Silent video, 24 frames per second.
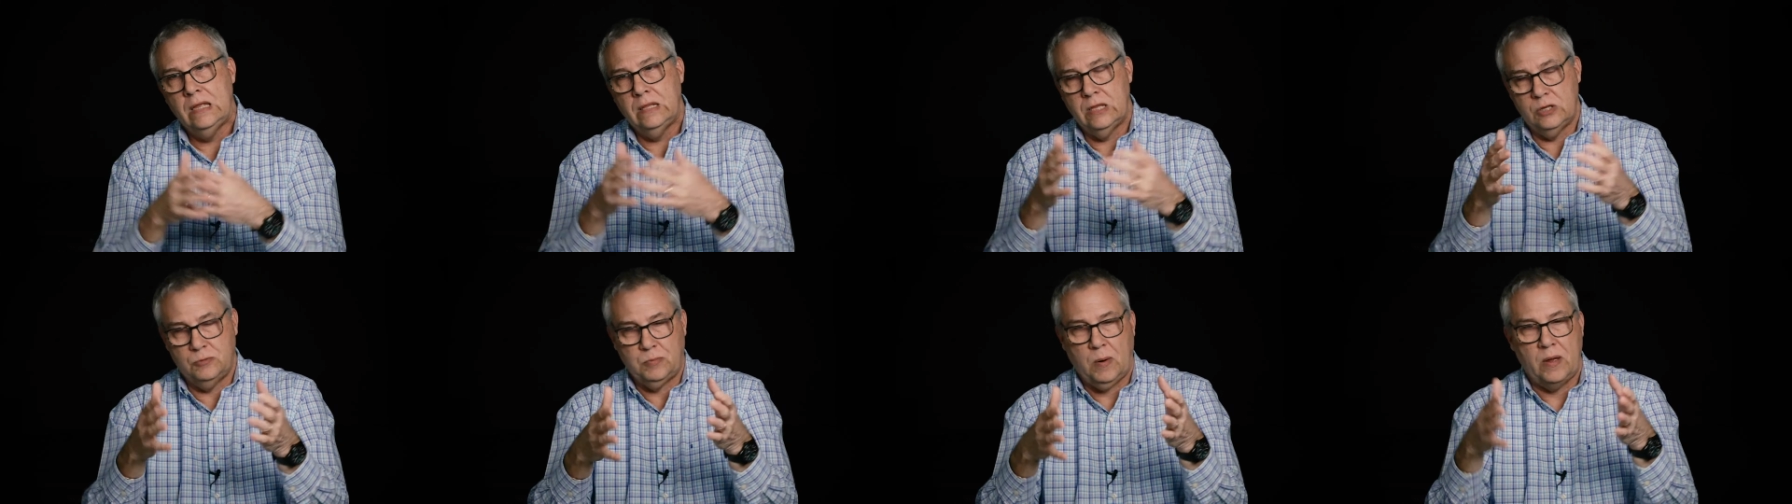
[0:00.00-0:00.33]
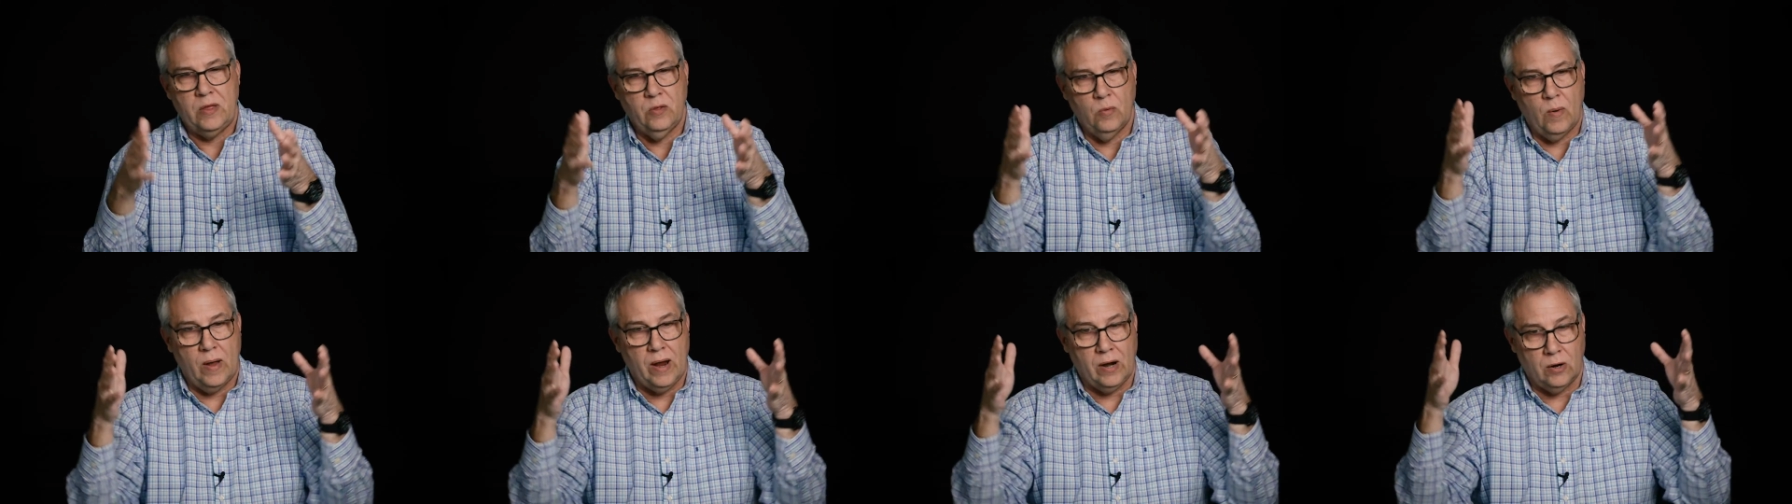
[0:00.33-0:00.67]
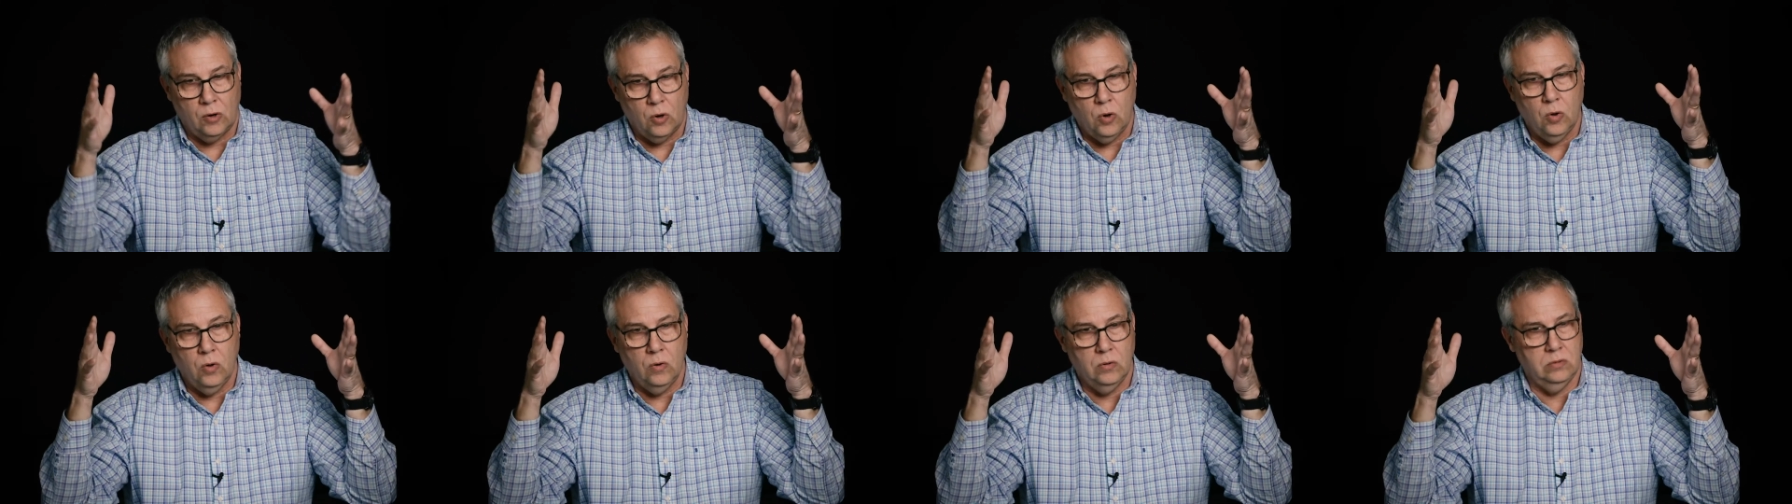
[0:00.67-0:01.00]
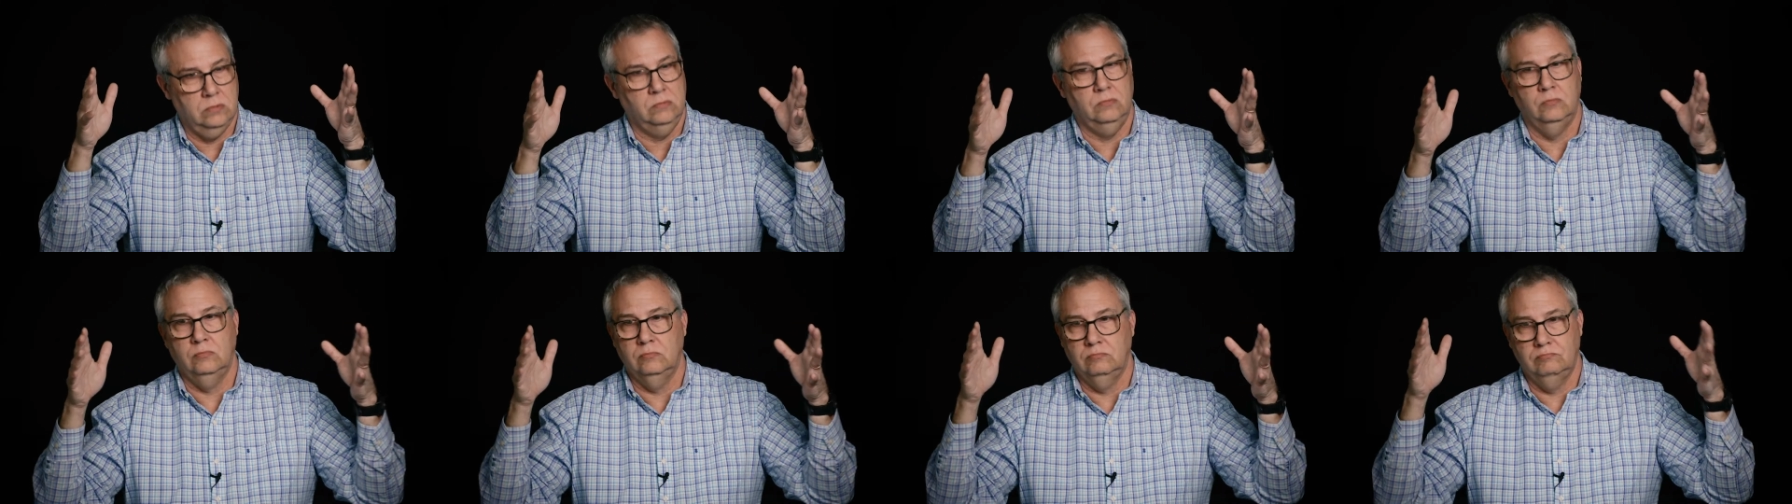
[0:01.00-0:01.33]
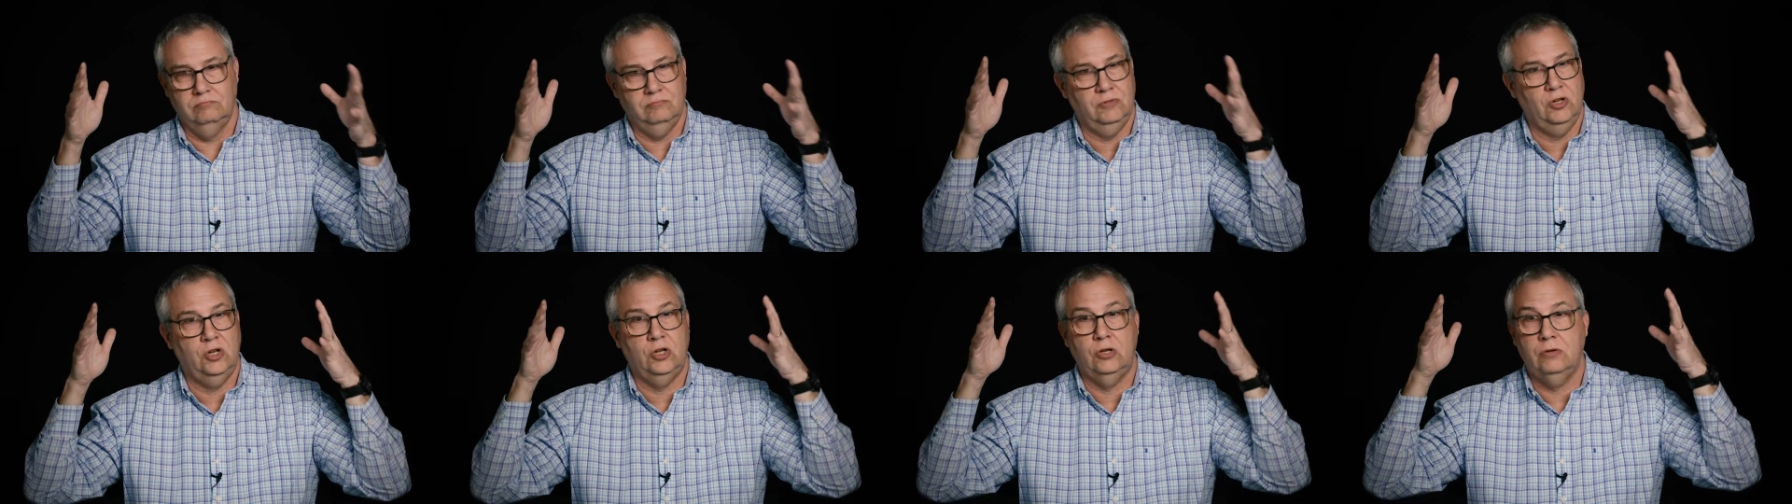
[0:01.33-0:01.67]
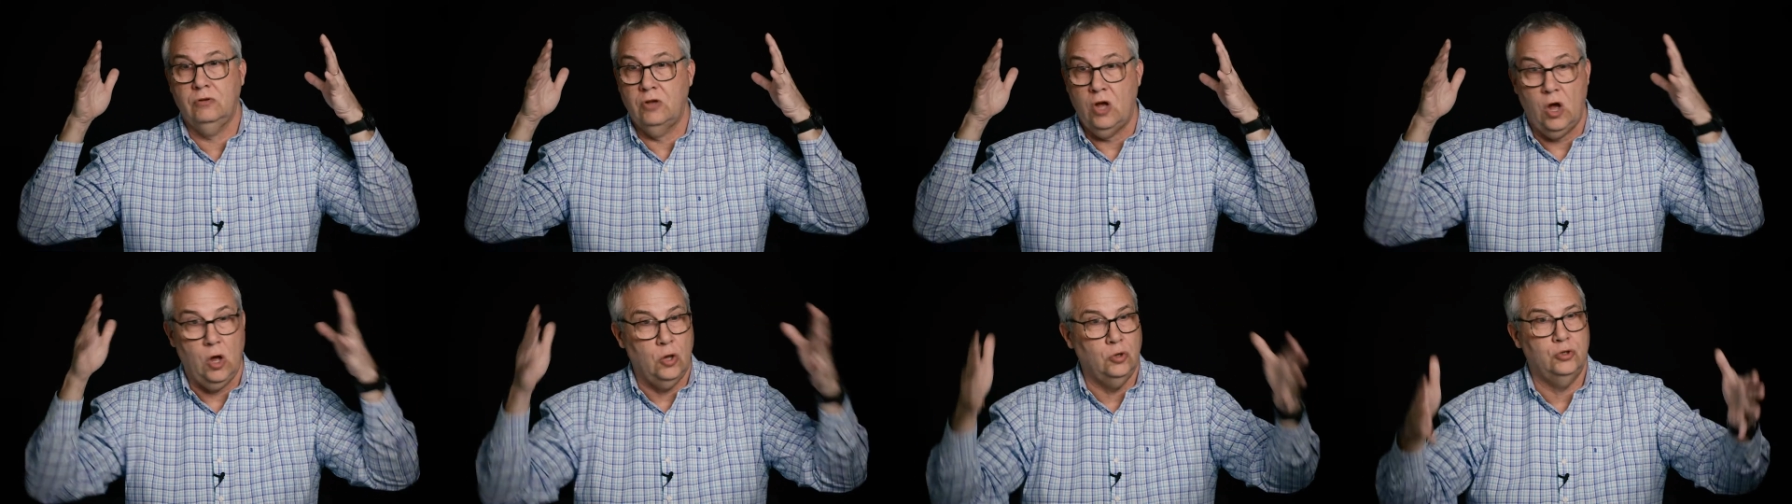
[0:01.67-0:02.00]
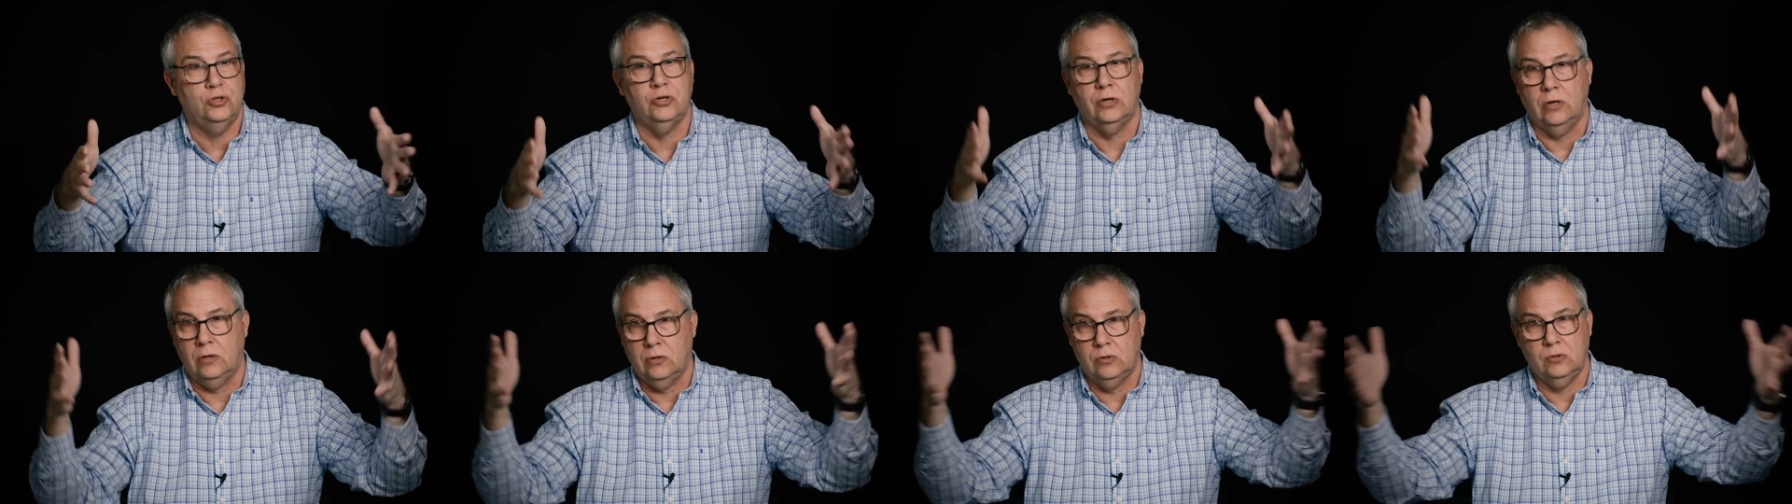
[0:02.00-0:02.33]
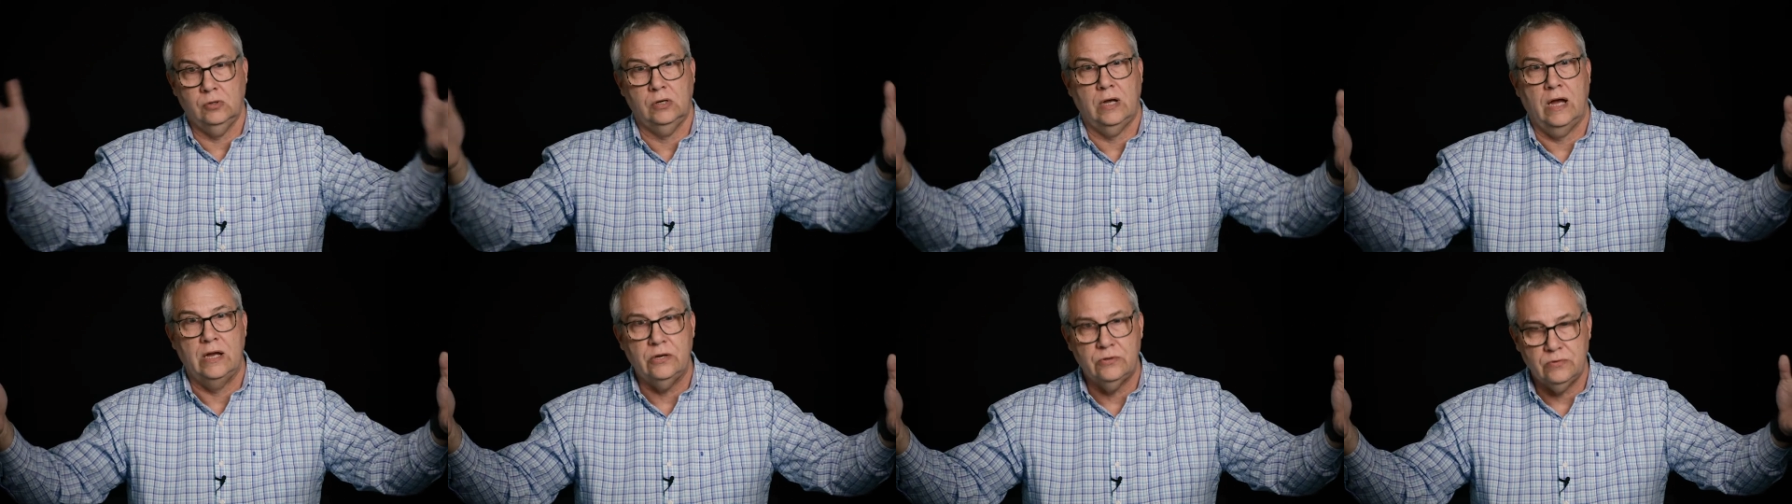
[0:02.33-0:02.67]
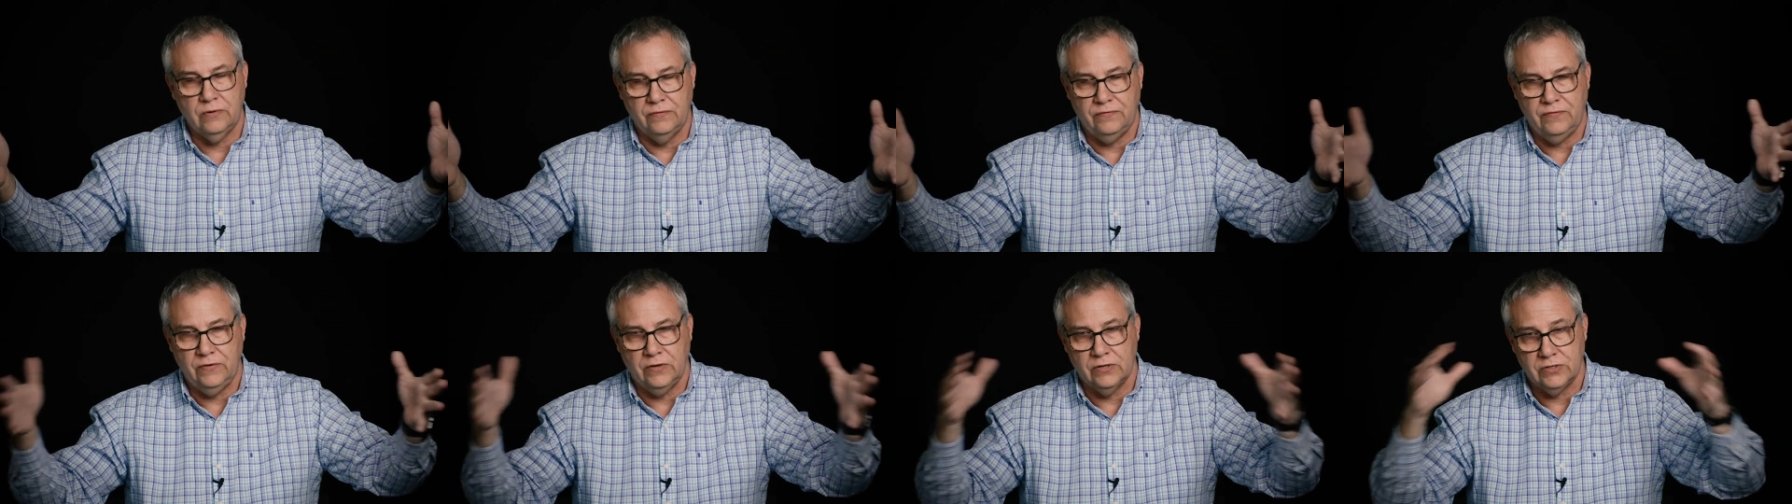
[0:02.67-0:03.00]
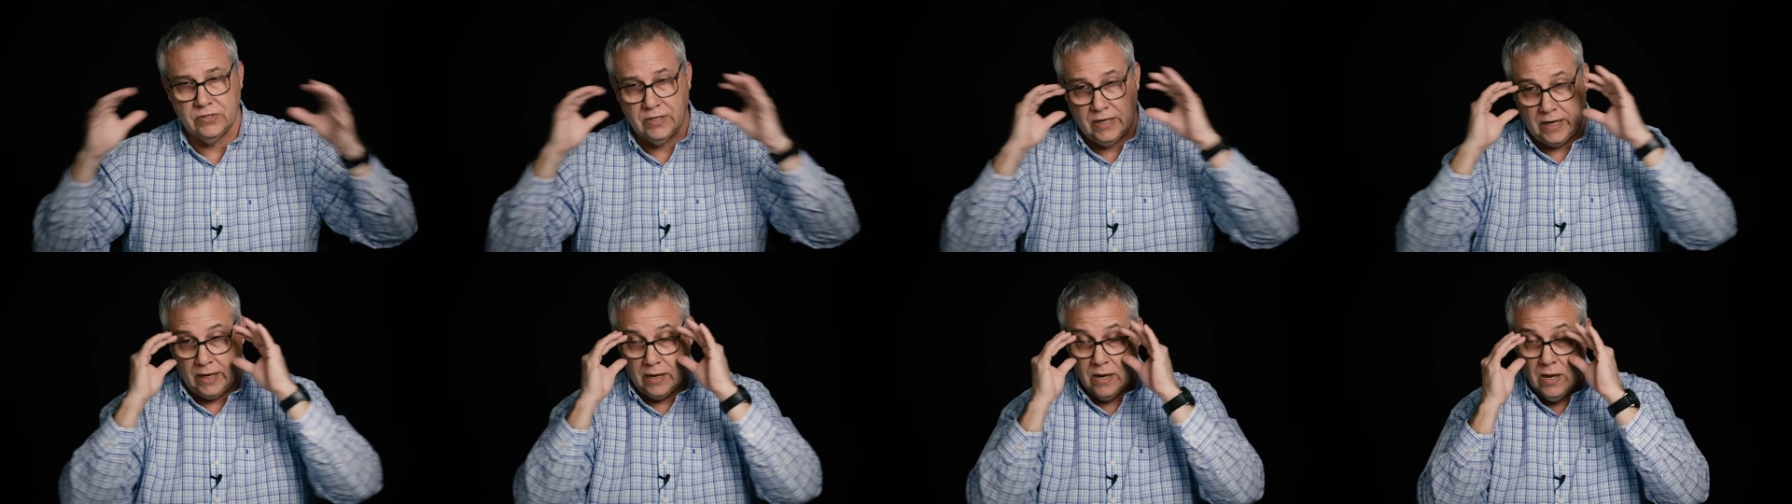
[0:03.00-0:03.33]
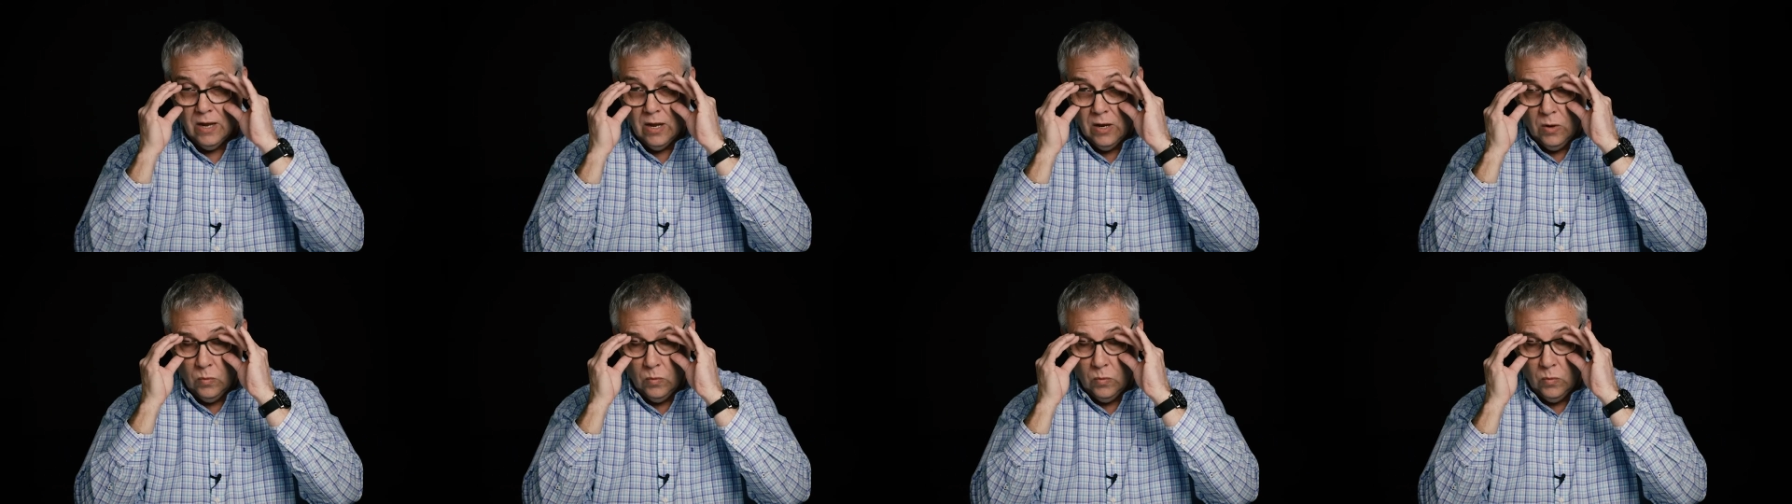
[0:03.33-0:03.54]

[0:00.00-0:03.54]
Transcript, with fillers: That's probably the way our whole culture, our whole country feels today.